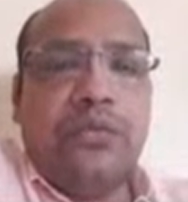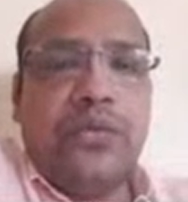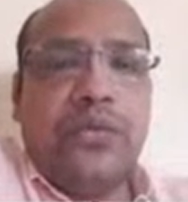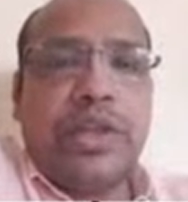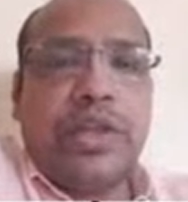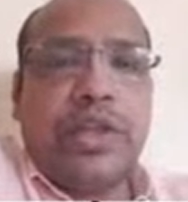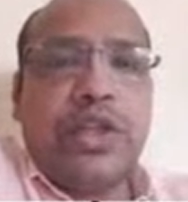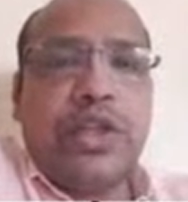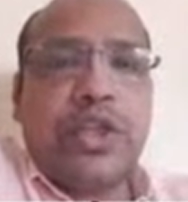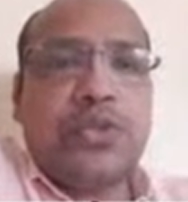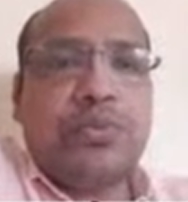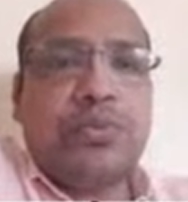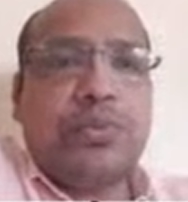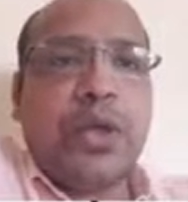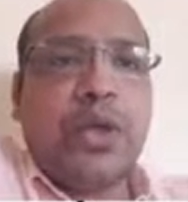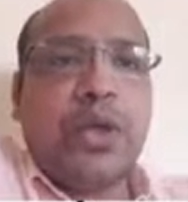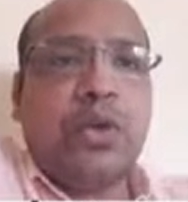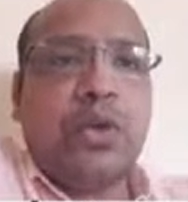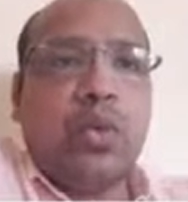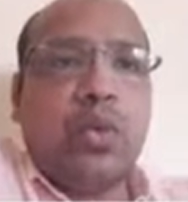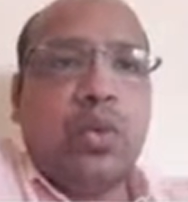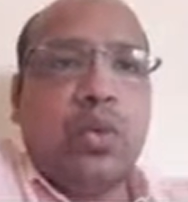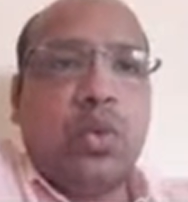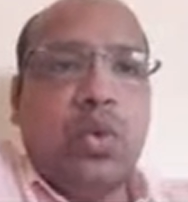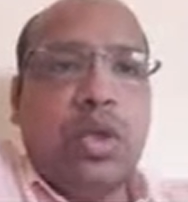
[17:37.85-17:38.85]
With
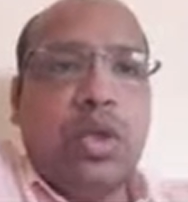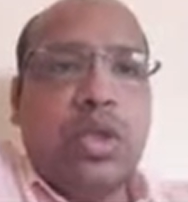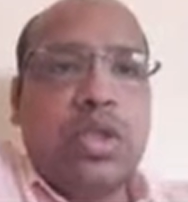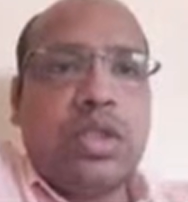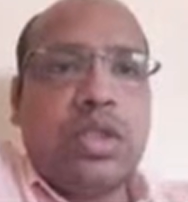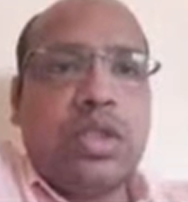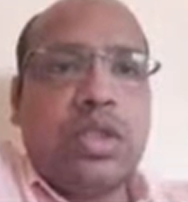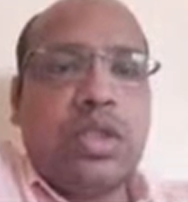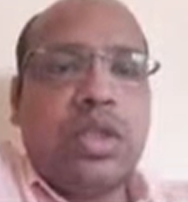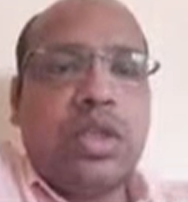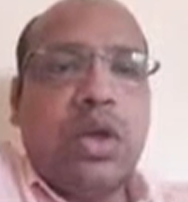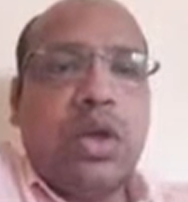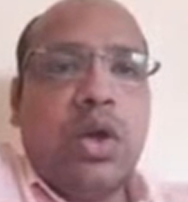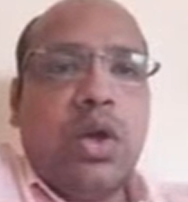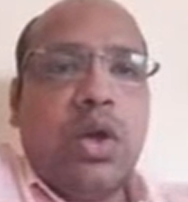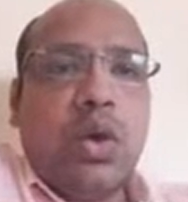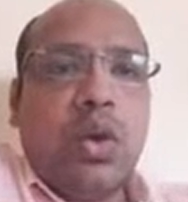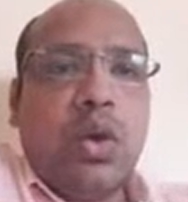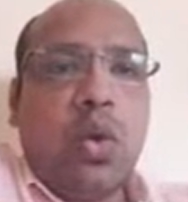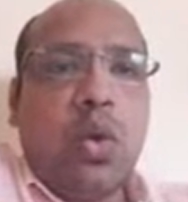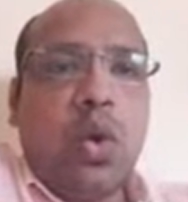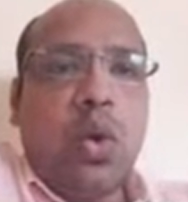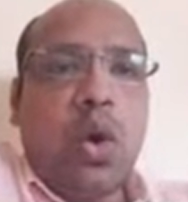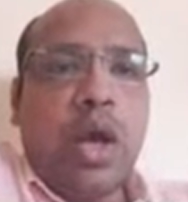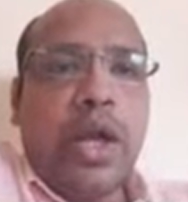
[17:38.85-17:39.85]
respect to origin,
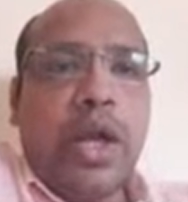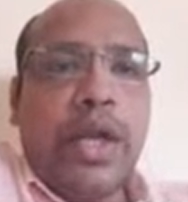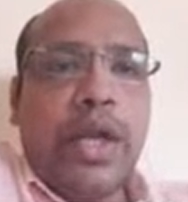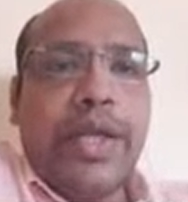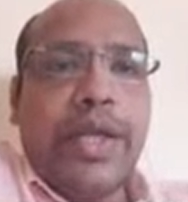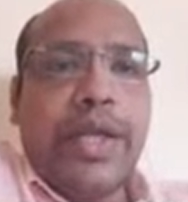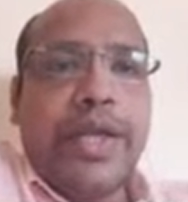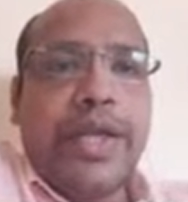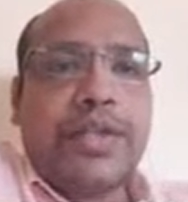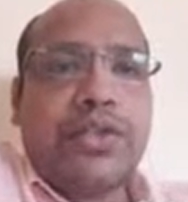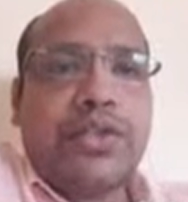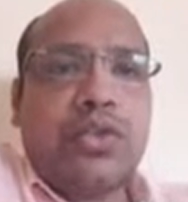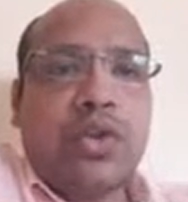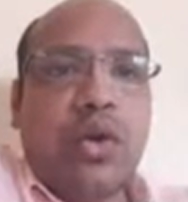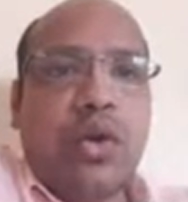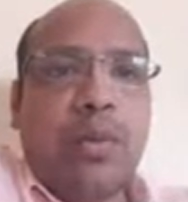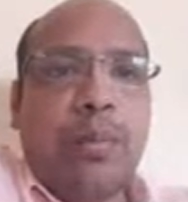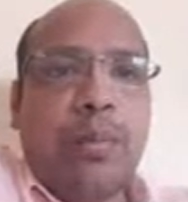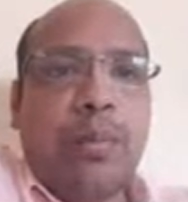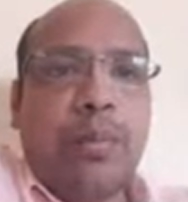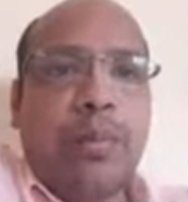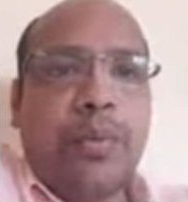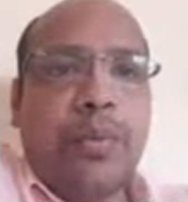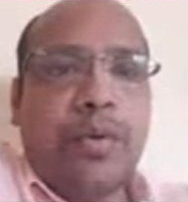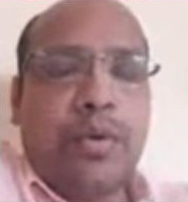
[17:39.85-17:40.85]
coordinates
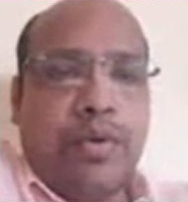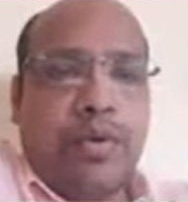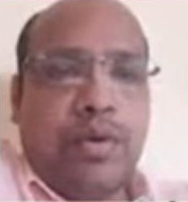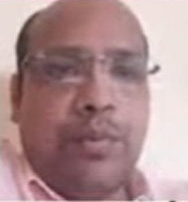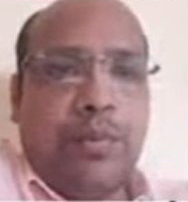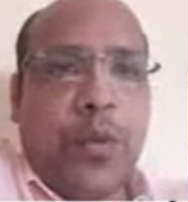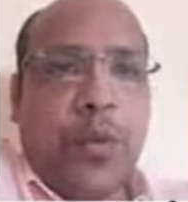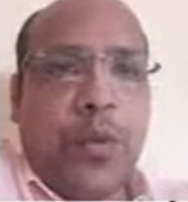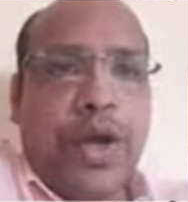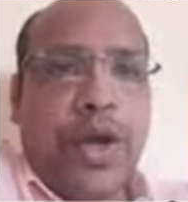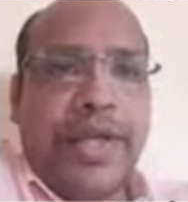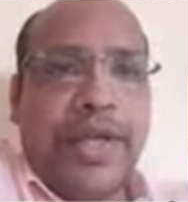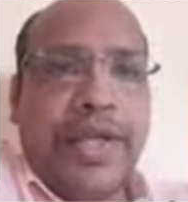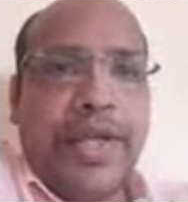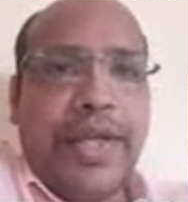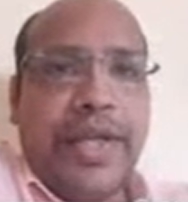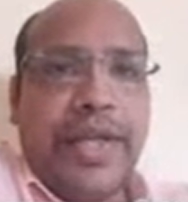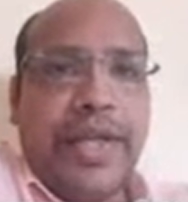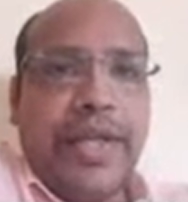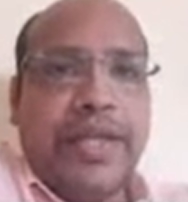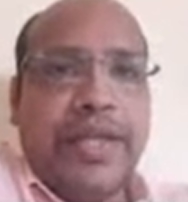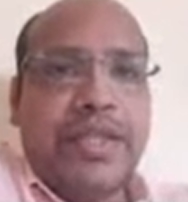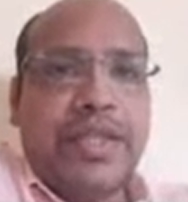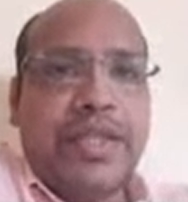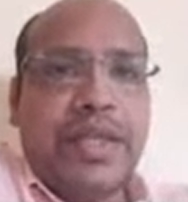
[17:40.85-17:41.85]
of point
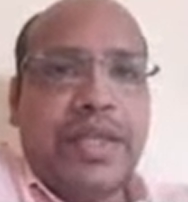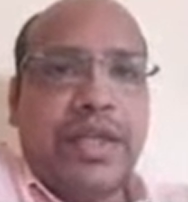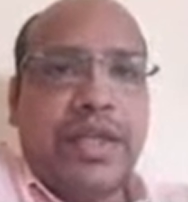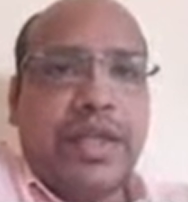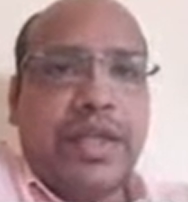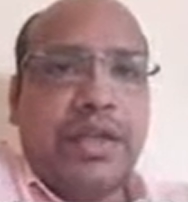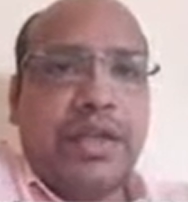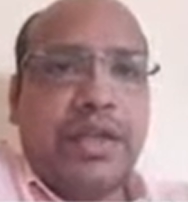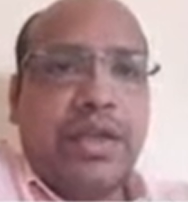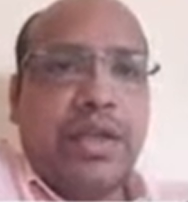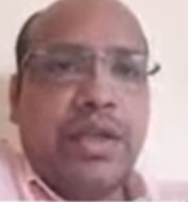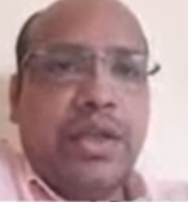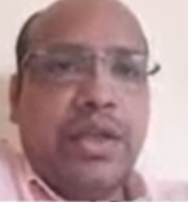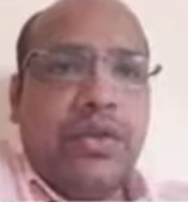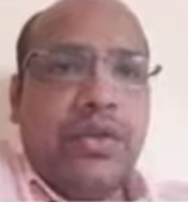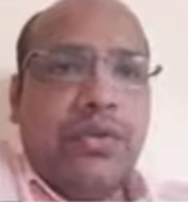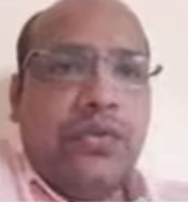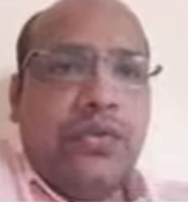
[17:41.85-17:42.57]
A is written.